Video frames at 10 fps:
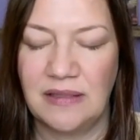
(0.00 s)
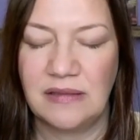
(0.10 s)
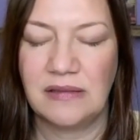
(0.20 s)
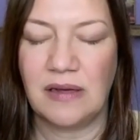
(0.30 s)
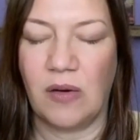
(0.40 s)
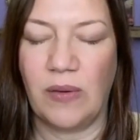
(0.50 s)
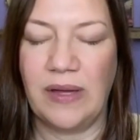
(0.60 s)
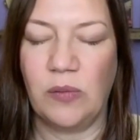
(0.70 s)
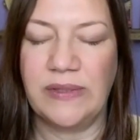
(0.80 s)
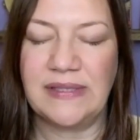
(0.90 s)
So
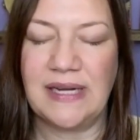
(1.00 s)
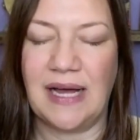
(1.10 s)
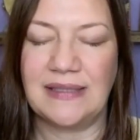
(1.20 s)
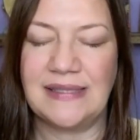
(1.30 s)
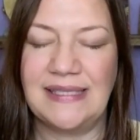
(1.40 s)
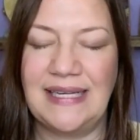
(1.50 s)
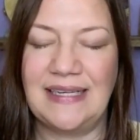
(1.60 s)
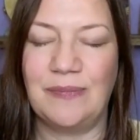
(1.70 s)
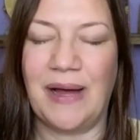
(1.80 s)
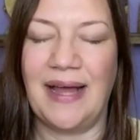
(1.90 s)
it was not
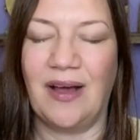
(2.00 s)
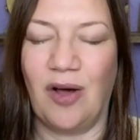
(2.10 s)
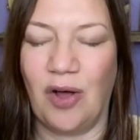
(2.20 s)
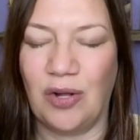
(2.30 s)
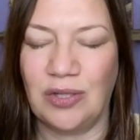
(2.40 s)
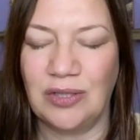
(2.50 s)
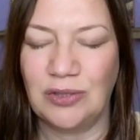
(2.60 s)
seeded by all